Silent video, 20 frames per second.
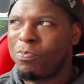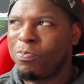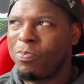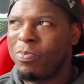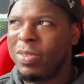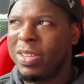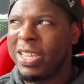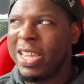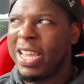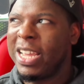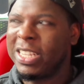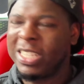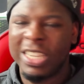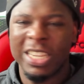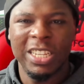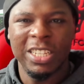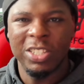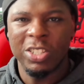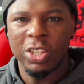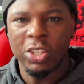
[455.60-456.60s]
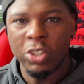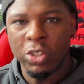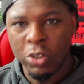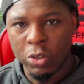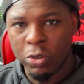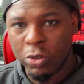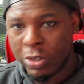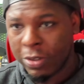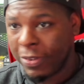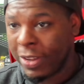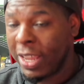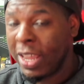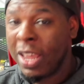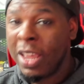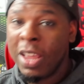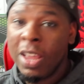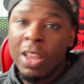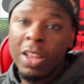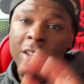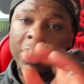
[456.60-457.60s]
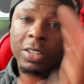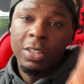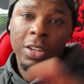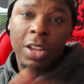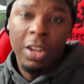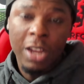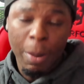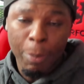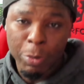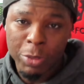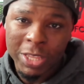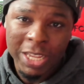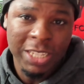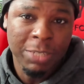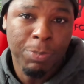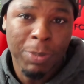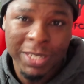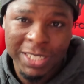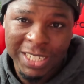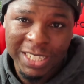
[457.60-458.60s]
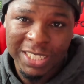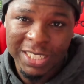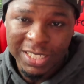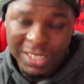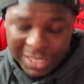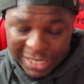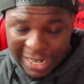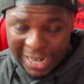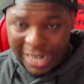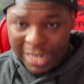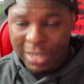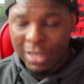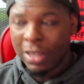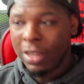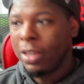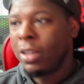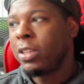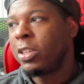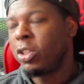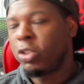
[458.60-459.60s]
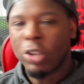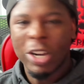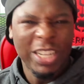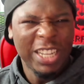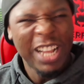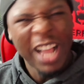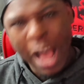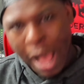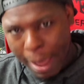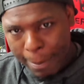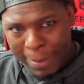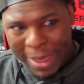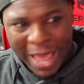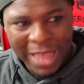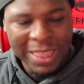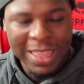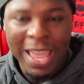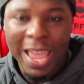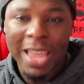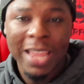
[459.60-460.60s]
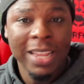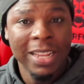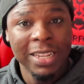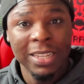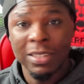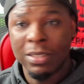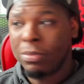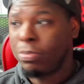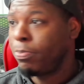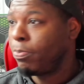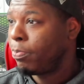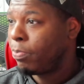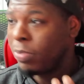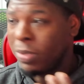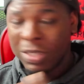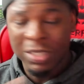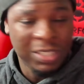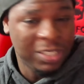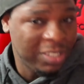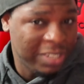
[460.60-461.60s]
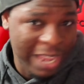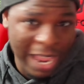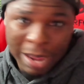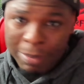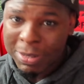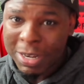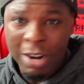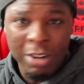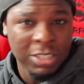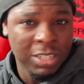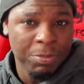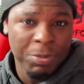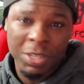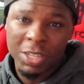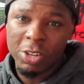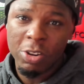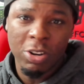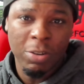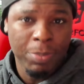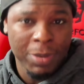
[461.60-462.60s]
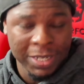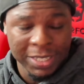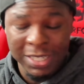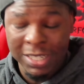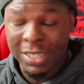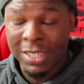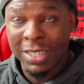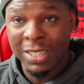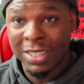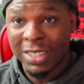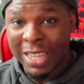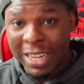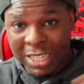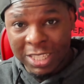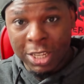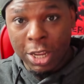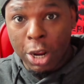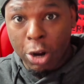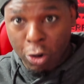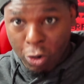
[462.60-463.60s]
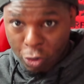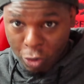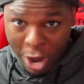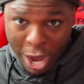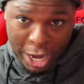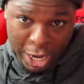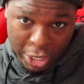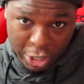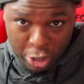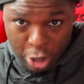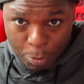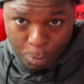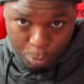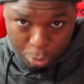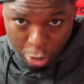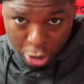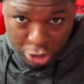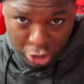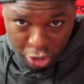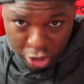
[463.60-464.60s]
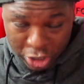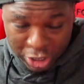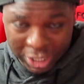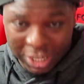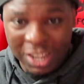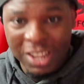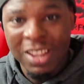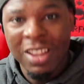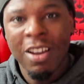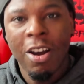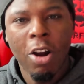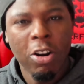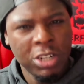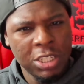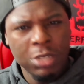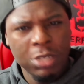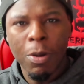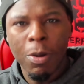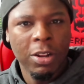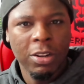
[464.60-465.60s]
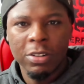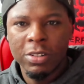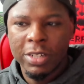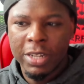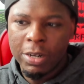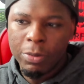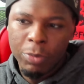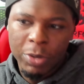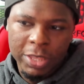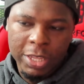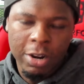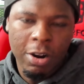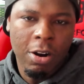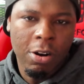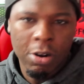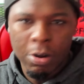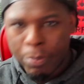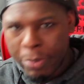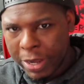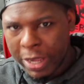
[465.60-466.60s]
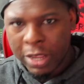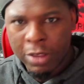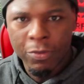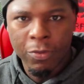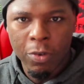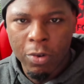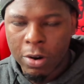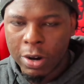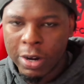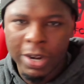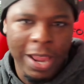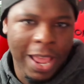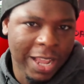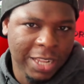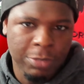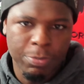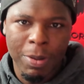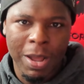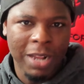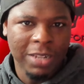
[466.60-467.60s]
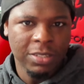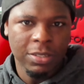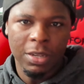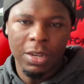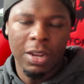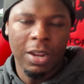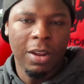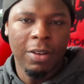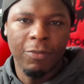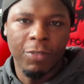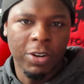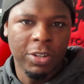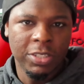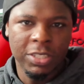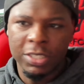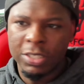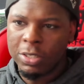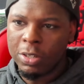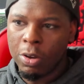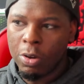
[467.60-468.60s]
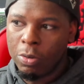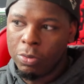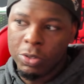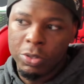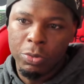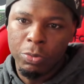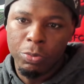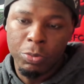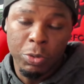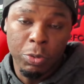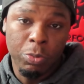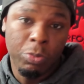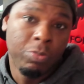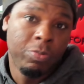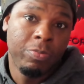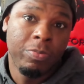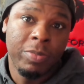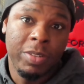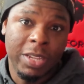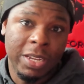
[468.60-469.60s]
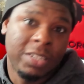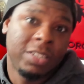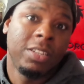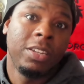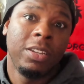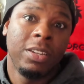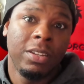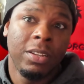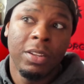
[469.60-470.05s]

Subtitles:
gigs is used of it. A couple things PlayStation did to try to combat that is games that are typically on the PlayStation, thanks to Kraken compression, are smaller than what they are on PS4 and Xbox version. So you get to,